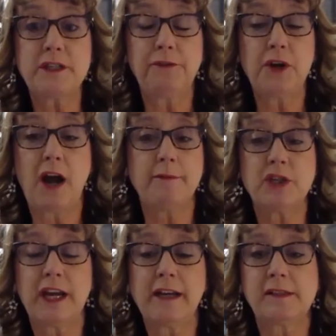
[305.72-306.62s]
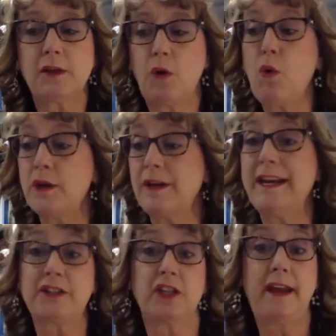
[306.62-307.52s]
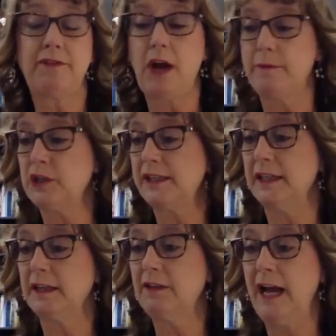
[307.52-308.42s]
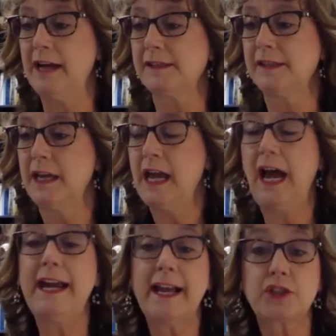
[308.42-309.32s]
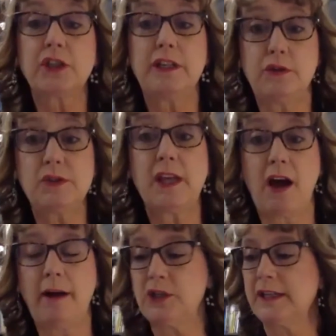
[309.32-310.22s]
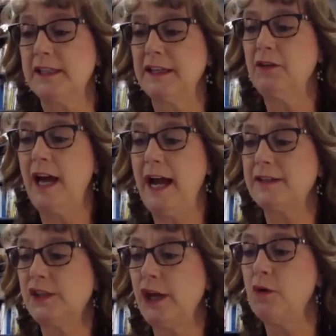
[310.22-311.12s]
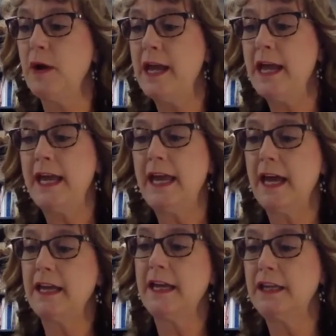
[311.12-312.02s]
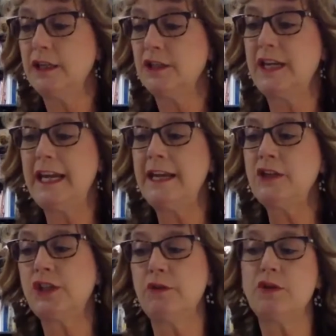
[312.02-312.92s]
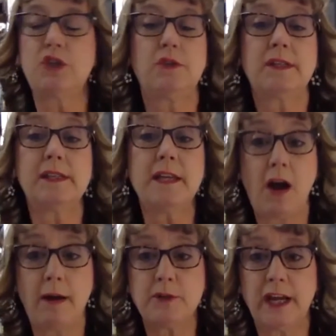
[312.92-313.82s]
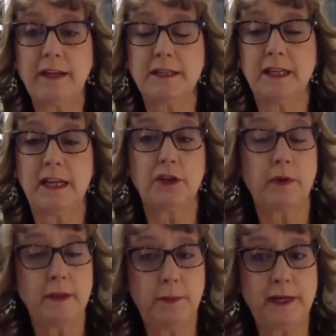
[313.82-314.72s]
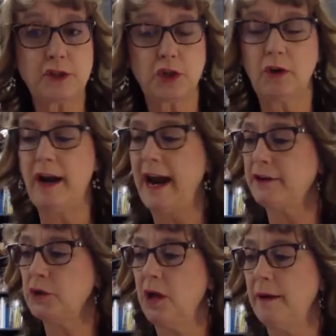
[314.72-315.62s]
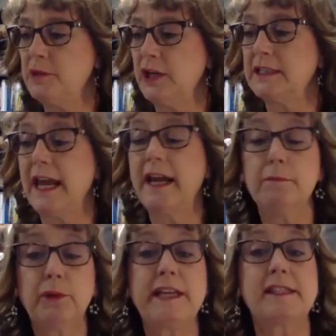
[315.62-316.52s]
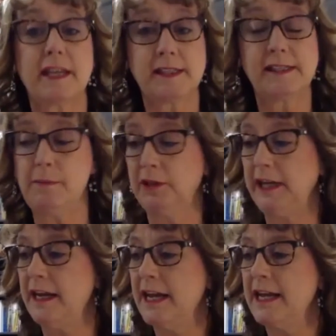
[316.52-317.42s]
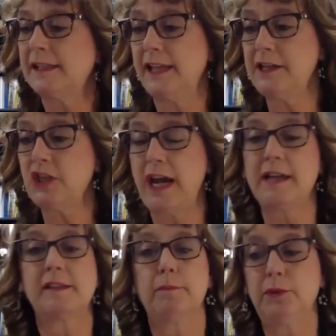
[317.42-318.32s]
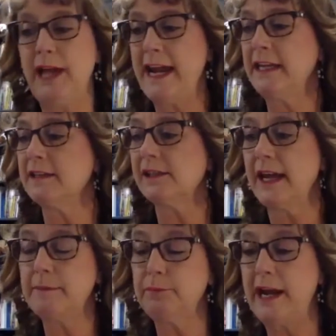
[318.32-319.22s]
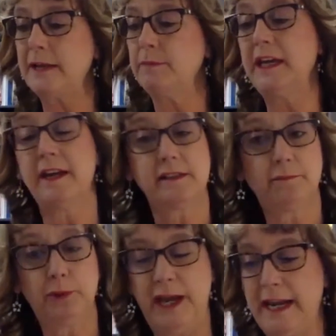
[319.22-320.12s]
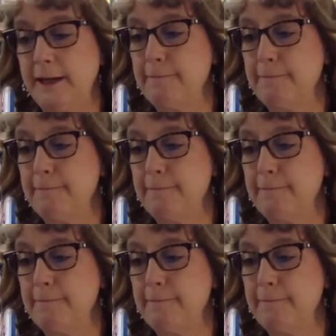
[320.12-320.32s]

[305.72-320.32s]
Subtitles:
different objects, or you can actually have the objects in the class. I actually use the objects in the class. So each student chooses an object, either in the picture or actual object, and completes a simile, such as blank is like blank because of blank.